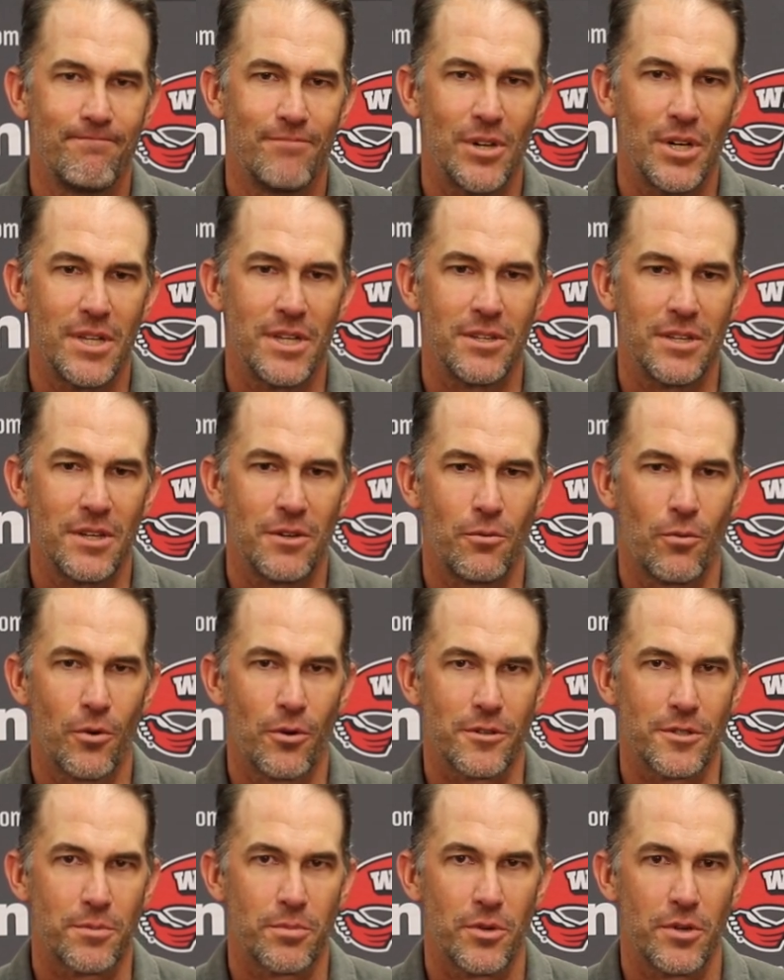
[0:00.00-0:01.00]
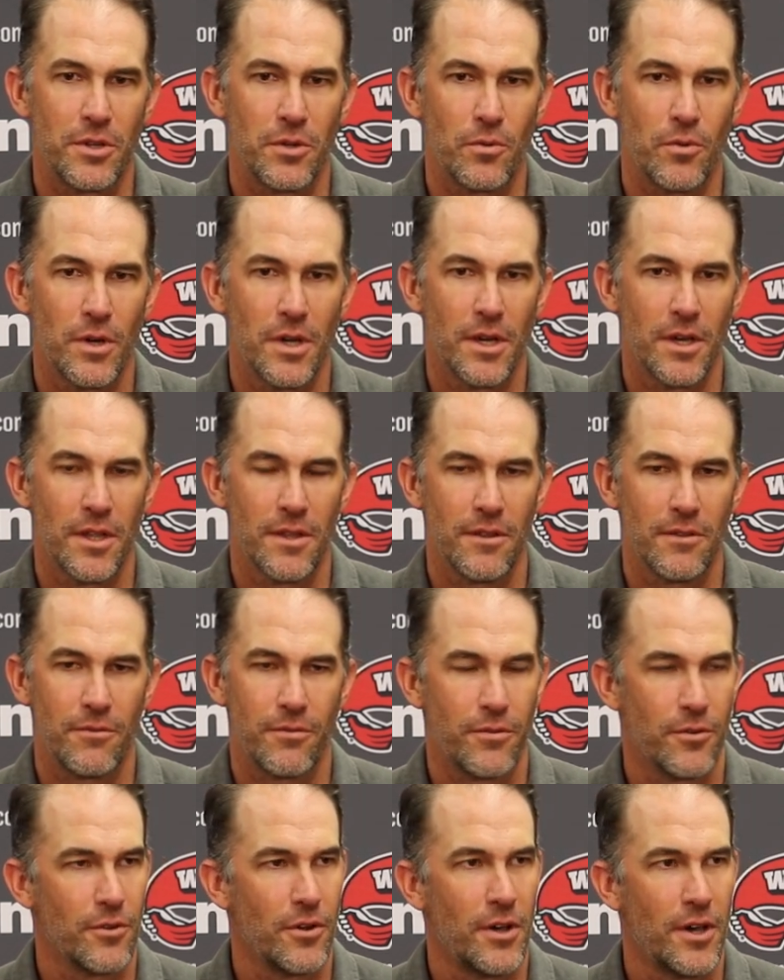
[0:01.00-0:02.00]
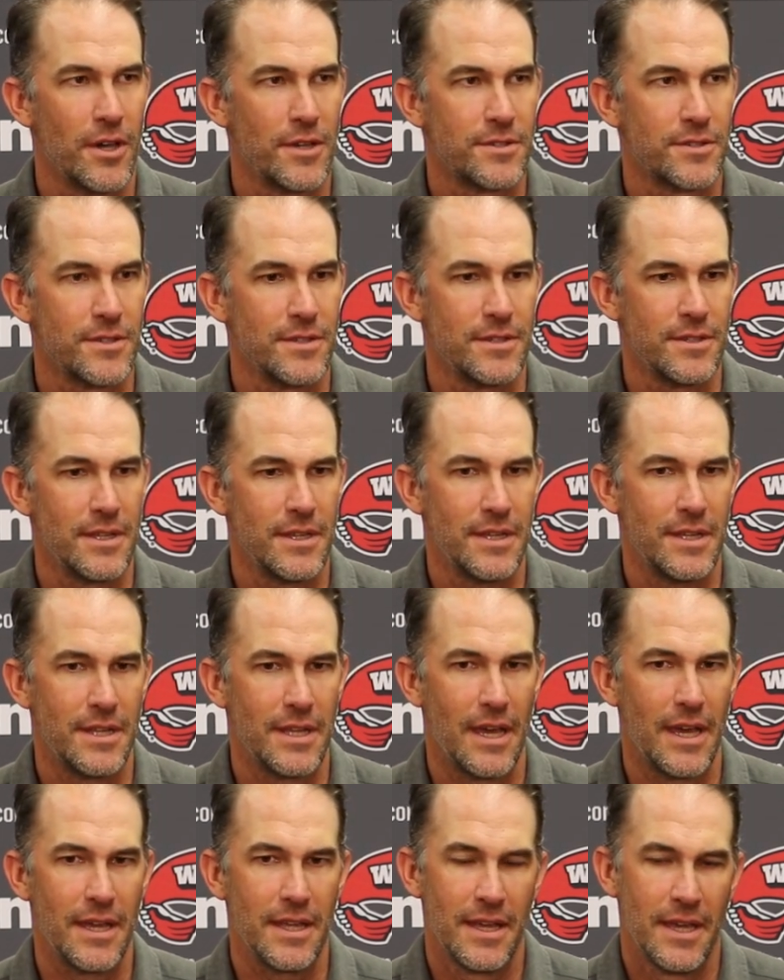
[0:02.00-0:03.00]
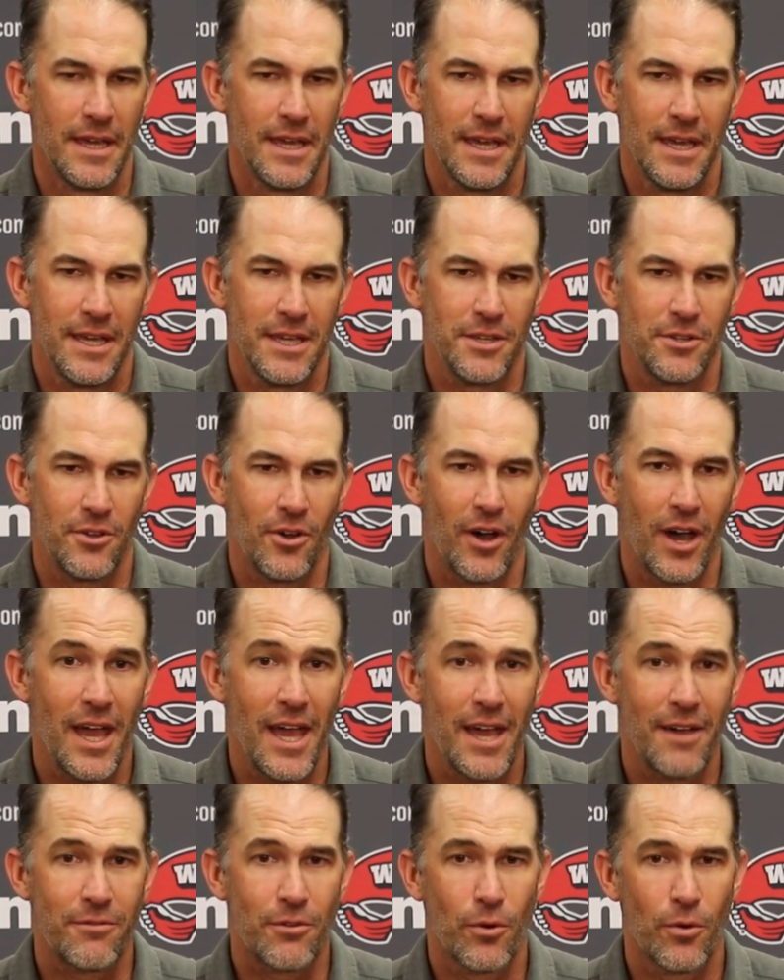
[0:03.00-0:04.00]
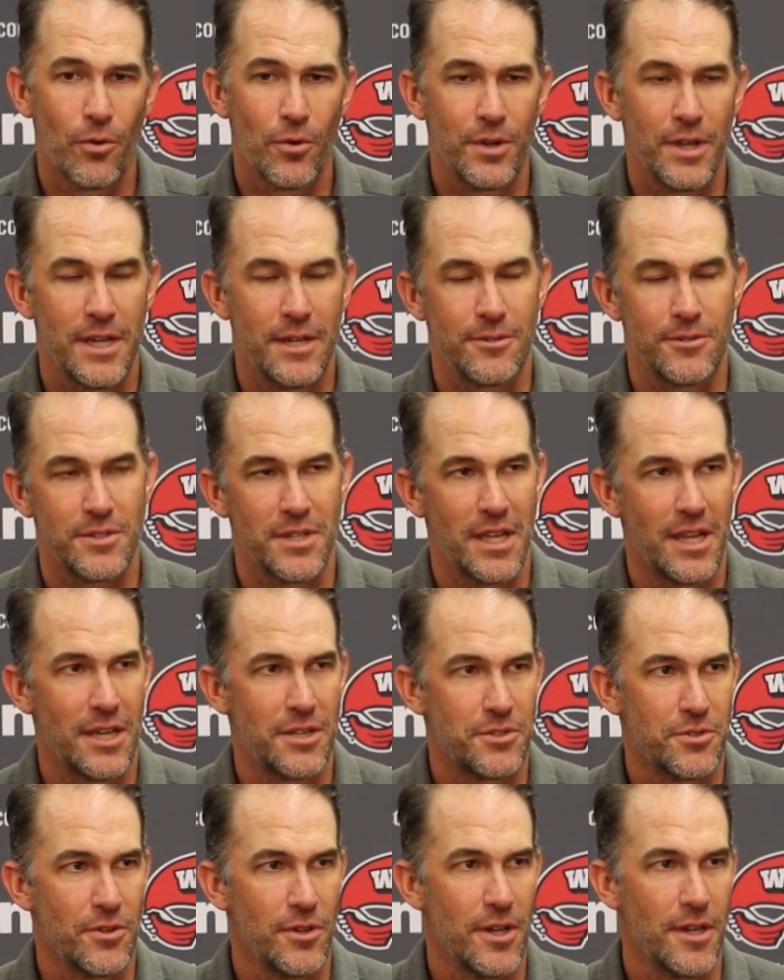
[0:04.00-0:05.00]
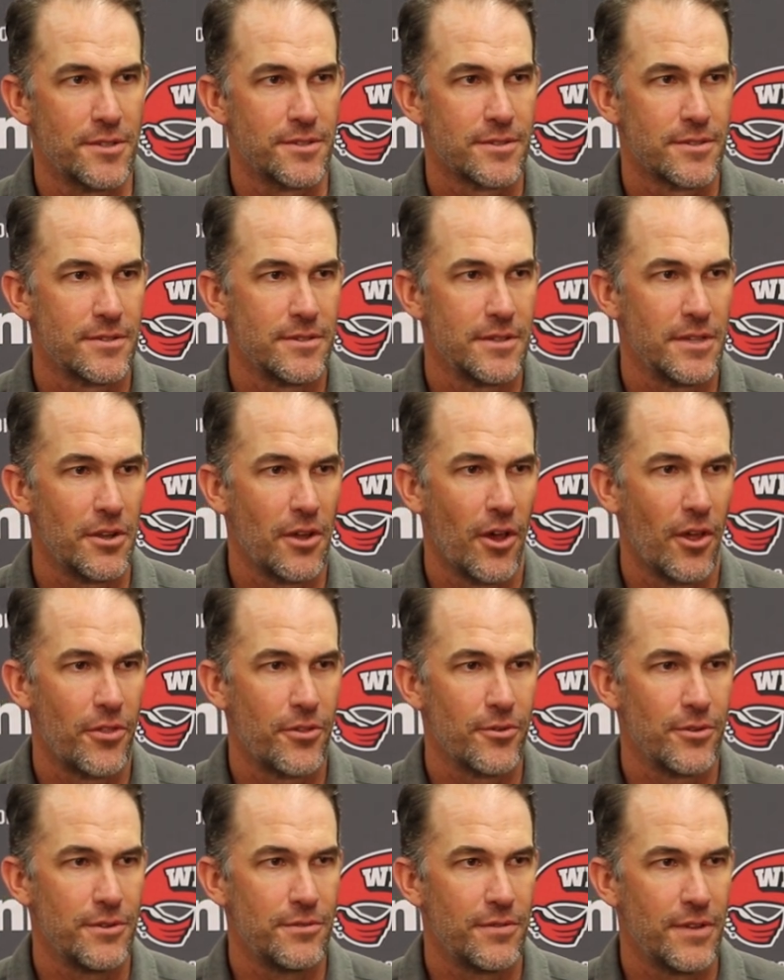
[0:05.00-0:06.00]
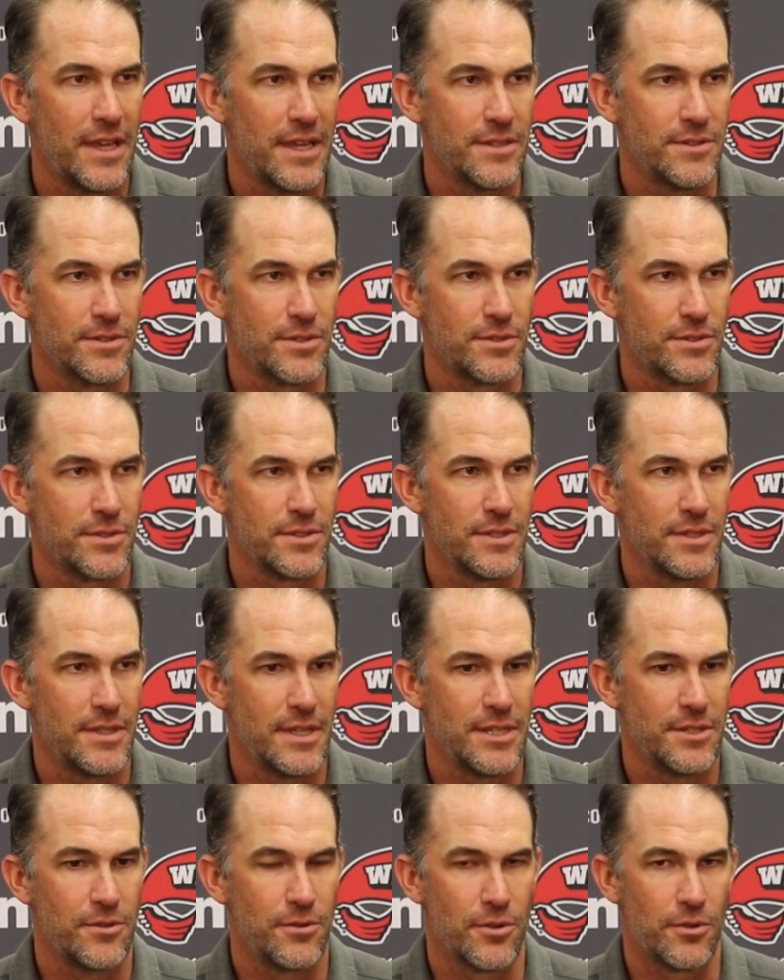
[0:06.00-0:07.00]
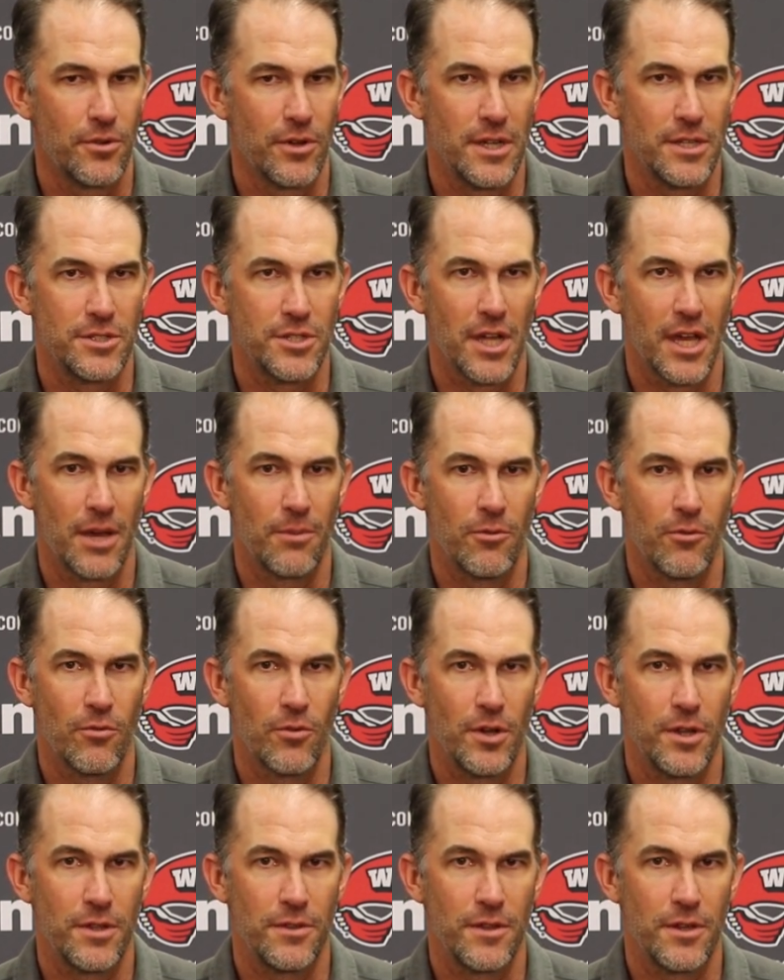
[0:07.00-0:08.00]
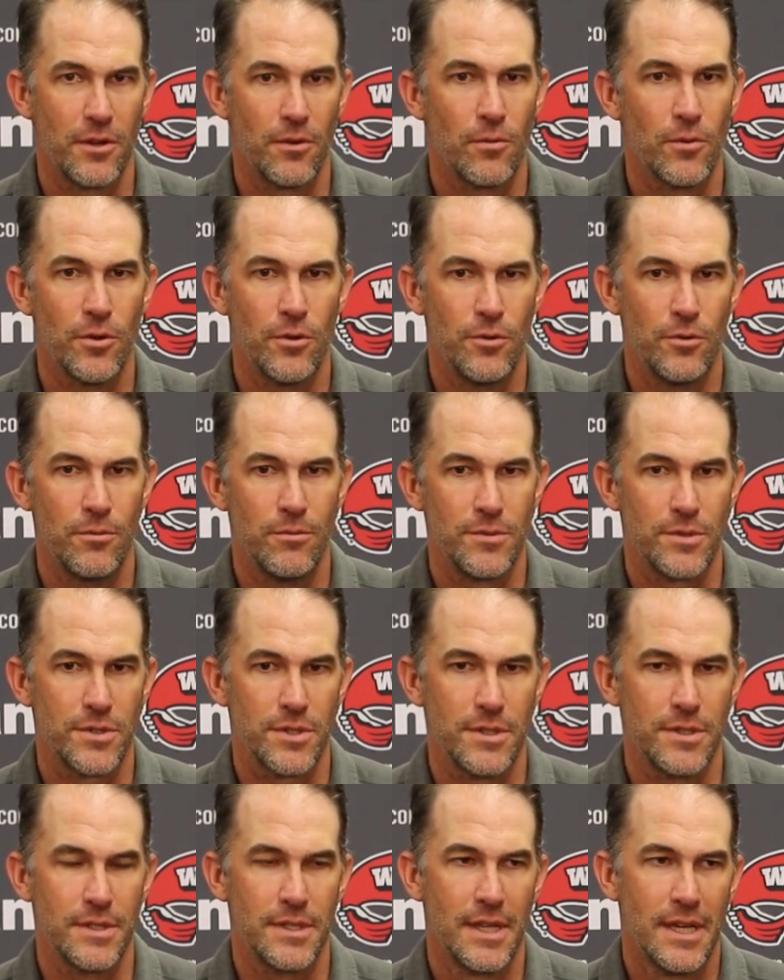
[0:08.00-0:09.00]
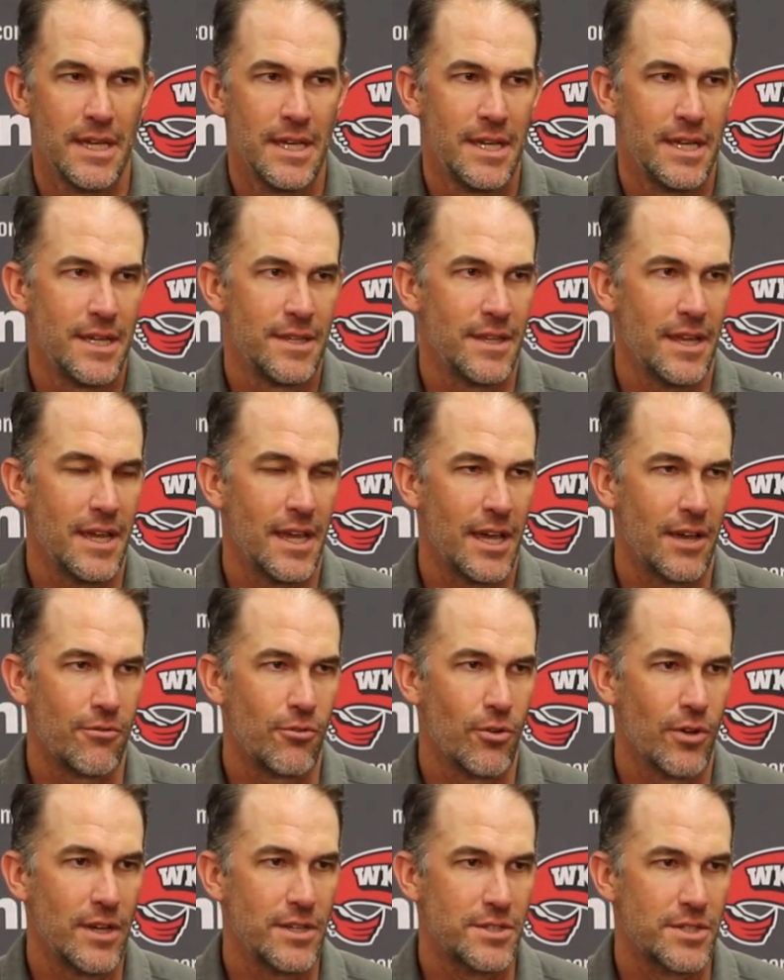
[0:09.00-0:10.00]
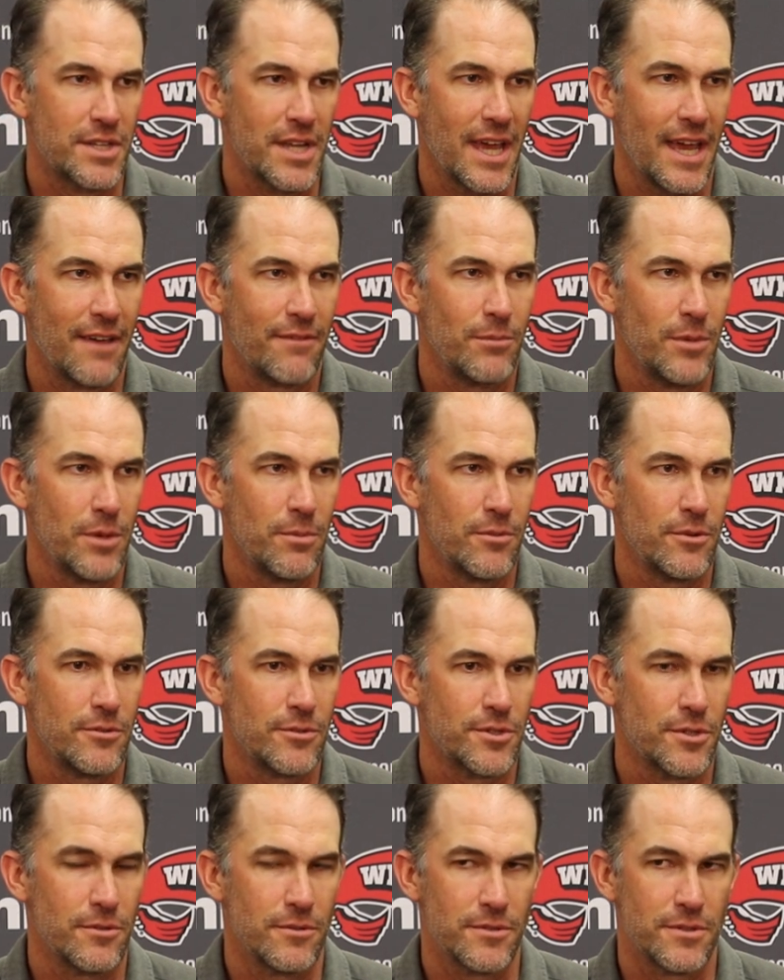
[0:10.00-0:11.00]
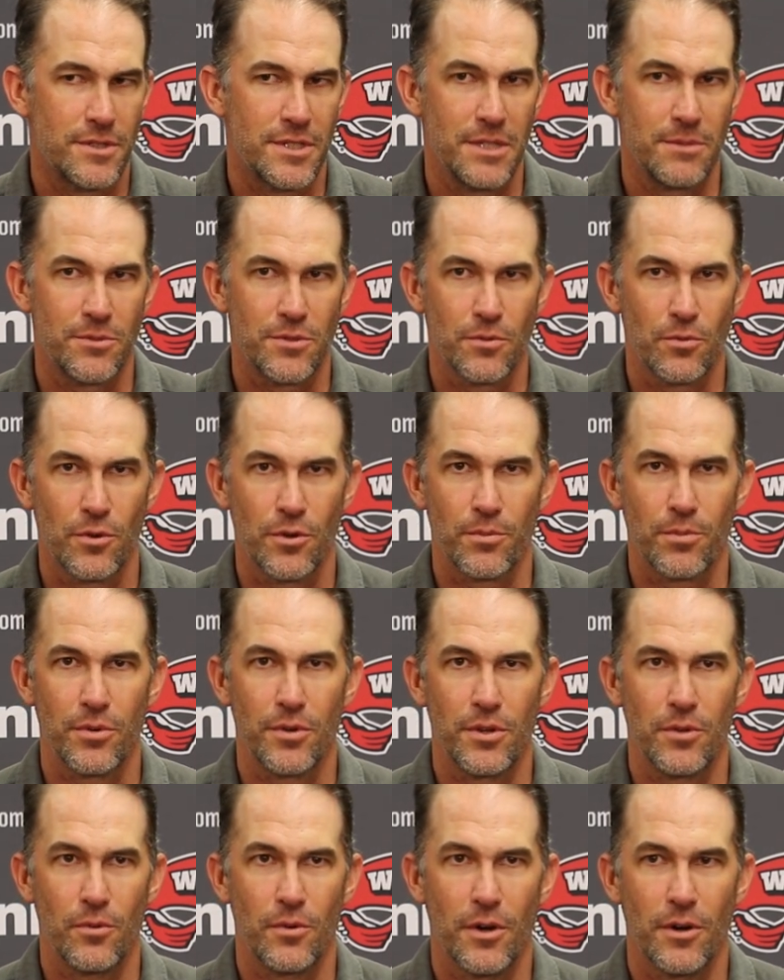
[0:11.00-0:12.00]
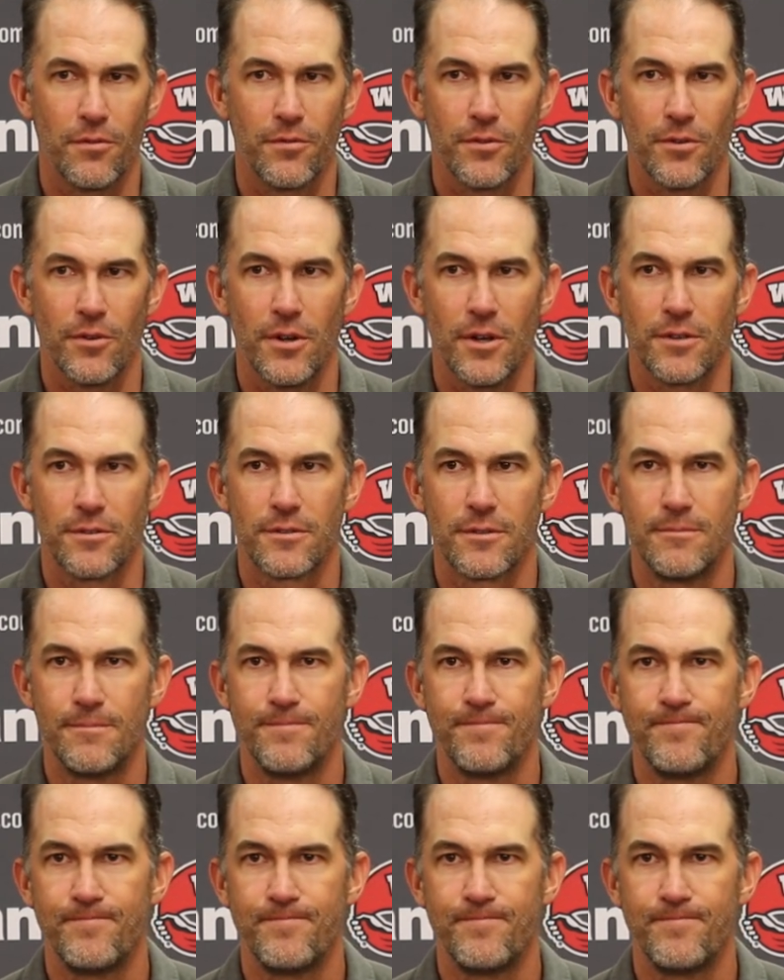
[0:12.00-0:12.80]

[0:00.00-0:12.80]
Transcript: it works pretty well for us. And I have coordinators that I trust in all three phases, and they do a great job of running their rooms, and they have great staff members, so it seems to work pretty well for us.